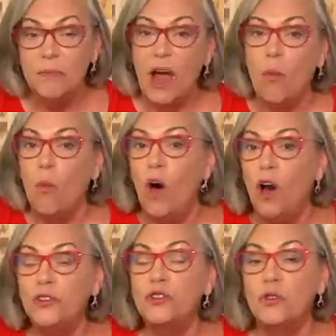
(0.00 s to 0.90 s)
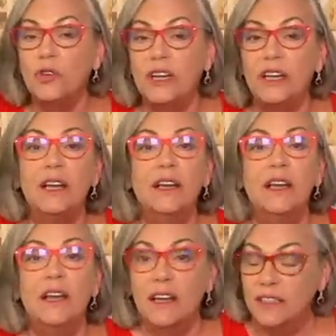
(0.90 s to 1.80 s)
Now, Wall Street
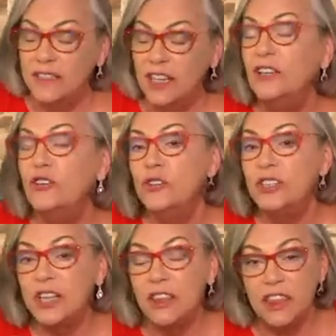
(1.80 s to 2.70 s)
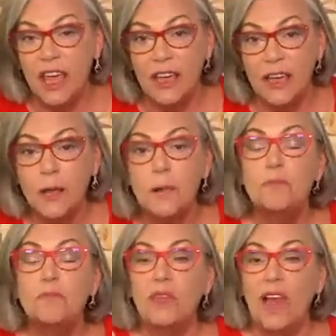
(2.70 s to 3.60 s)
continues to think
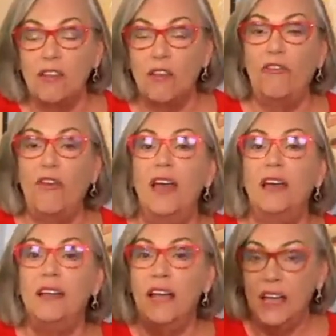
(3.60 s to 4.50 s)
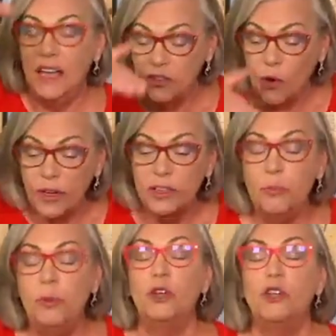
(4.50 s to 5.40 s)
that the Fed is going to
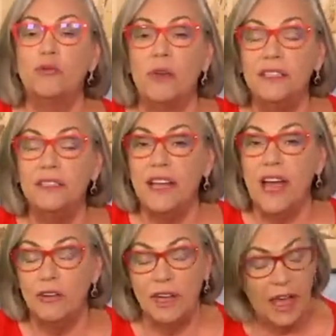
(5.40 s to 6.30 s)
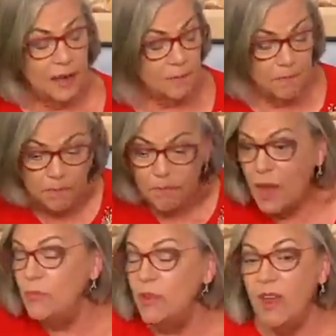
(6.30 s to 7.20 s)
push rates down again.
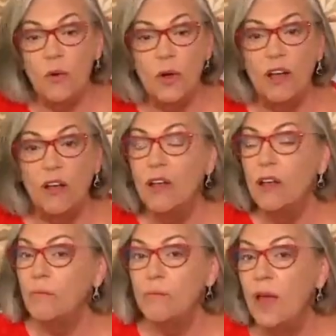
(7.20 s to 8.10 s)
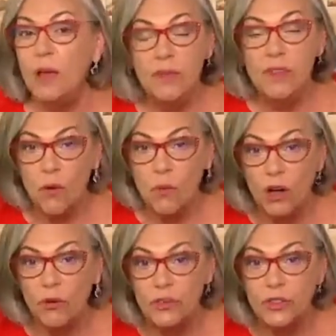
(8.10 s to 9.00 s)
Maybe they will, maybe they
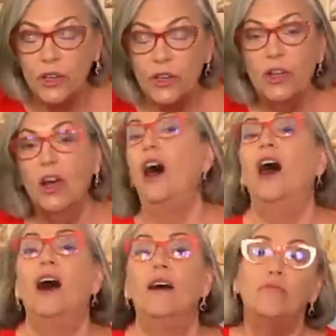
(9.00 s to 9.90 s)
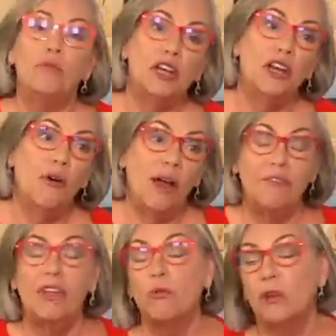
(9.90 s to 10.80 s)
won't.
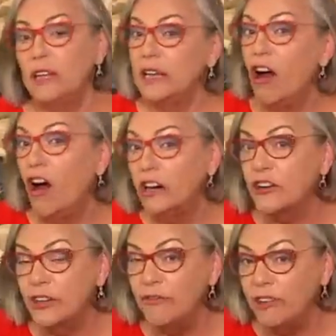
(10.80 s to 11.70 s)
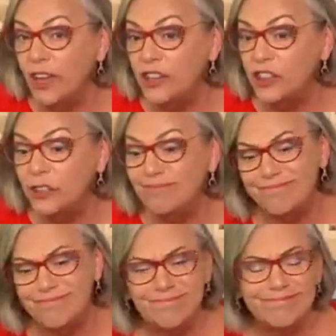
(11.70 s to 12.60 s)
Have they really conquered inflation?